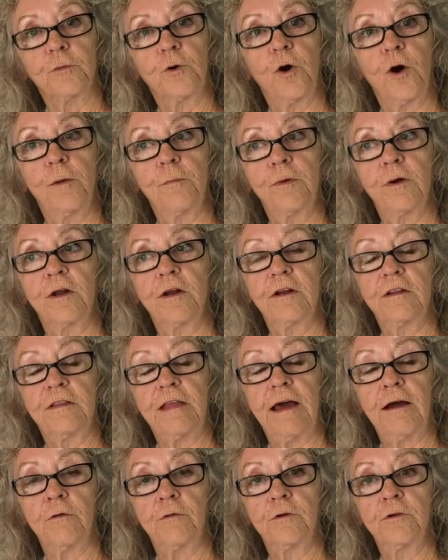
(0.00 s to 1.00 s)
on, but
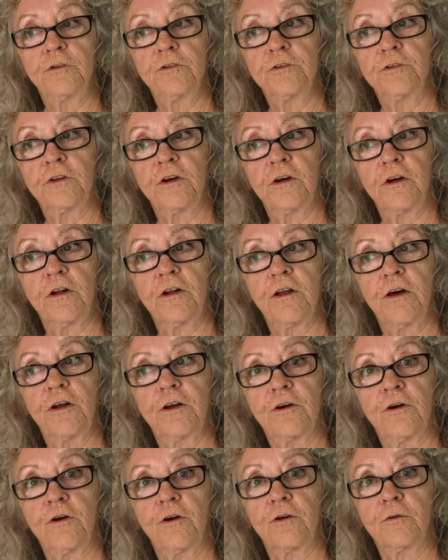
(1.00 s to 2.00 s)
that was a lot
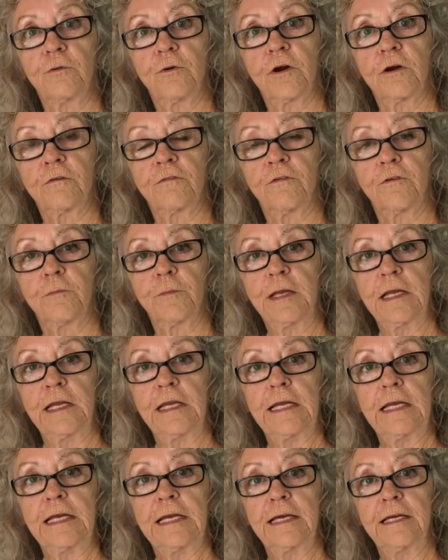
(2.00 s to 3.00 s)
of hard work for
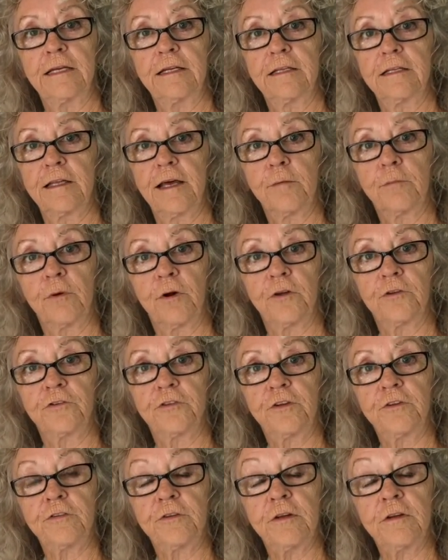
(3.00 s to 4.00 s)
me, and in that
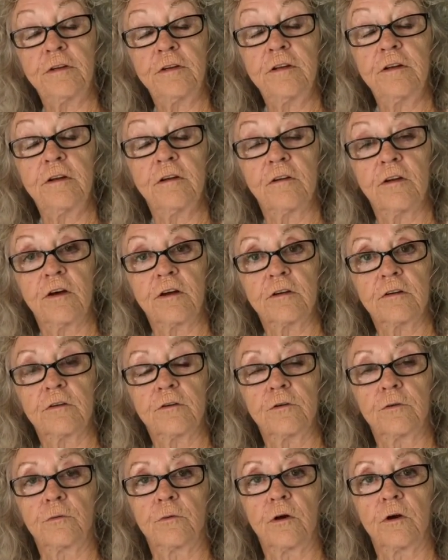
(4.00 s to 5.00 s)
process I did a lot of
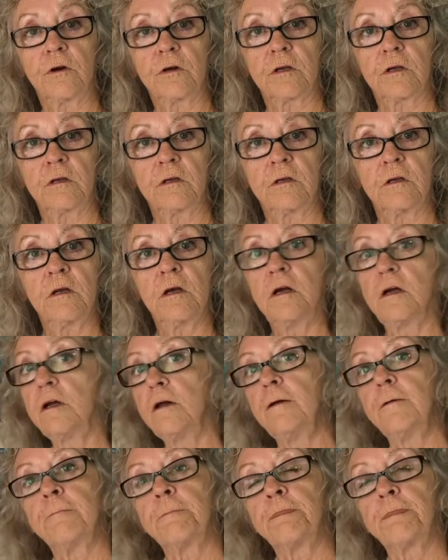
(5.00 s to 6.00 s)
good work in
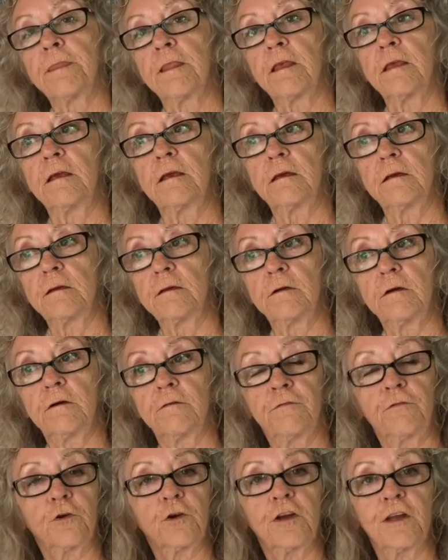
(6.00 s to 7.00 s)

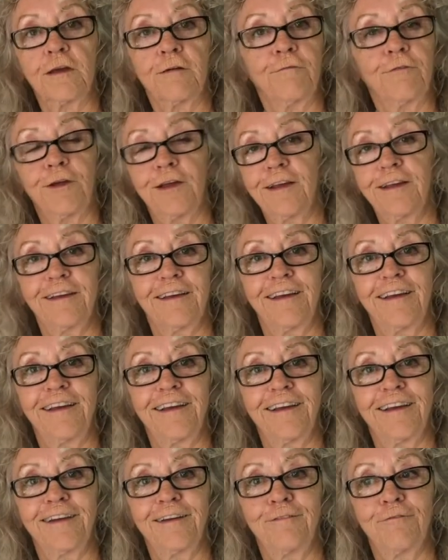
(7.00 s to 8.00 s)
forgiving
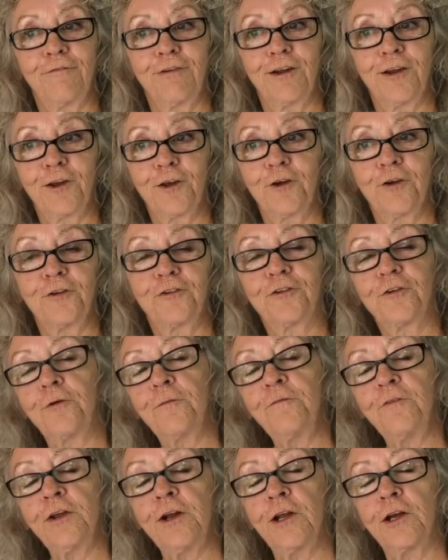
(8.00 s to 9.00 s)
and feeling good. So
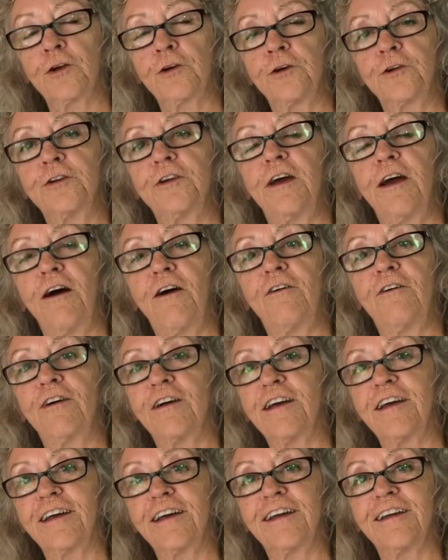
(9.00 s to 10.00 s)
I'm feeling good now,
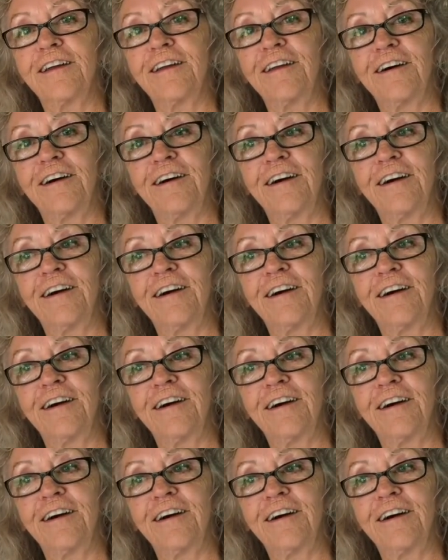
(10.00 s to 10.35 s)
and